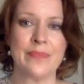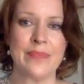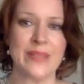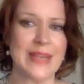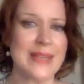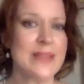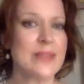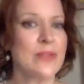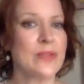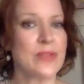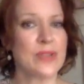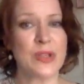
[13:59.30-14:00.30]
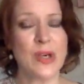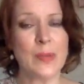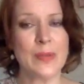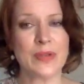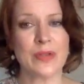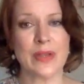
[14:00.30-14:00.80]
But that is not just
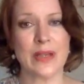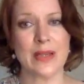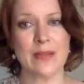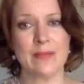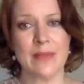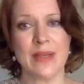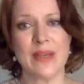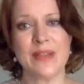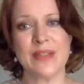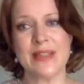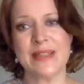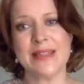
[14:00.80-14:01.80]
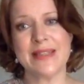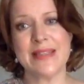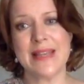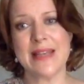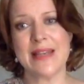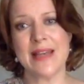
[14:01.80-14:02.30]
arbitrary, because it is
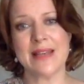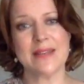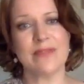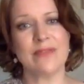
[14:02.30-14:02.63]
seen as